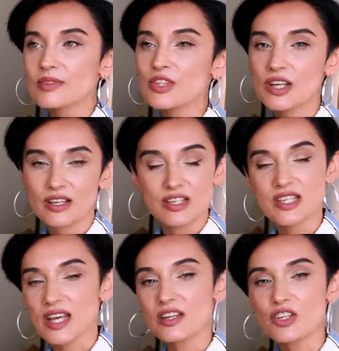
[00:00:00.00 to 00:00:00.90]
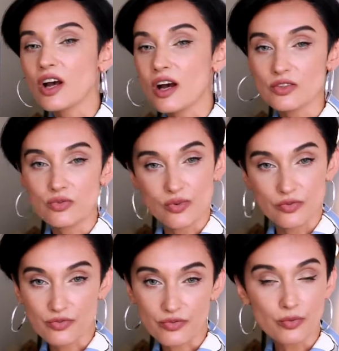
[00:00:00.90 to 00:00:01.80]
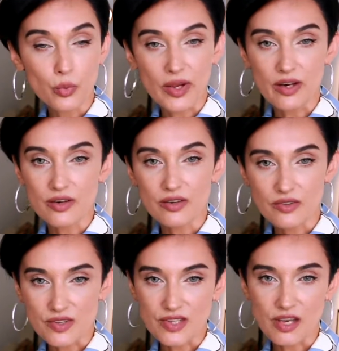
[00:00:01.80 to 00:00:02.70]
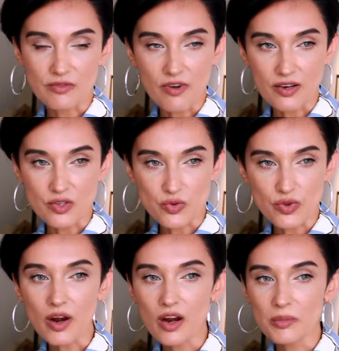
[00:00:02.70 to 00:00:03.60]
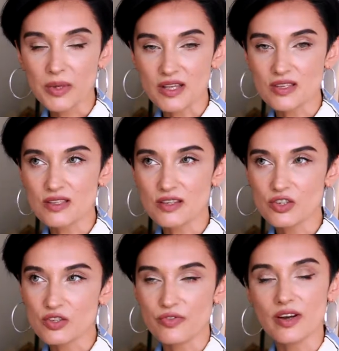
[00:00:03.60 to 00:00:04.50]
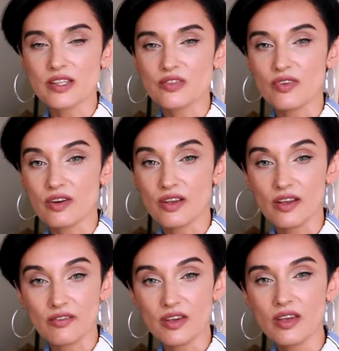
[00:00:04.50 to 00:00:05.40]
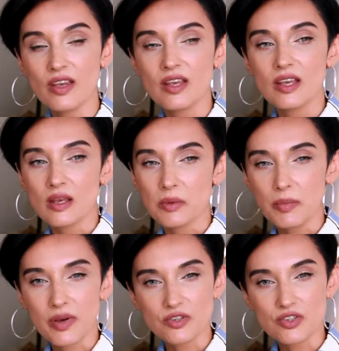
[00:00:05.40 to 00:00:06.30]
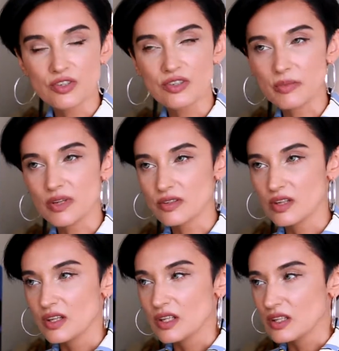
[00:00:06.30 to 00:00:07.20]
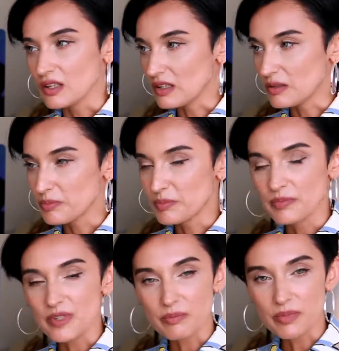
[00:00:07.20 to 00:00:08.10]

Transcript: she said she can't wear the same fragrance with her because she finds it very heavy, a bit pungent, a bit the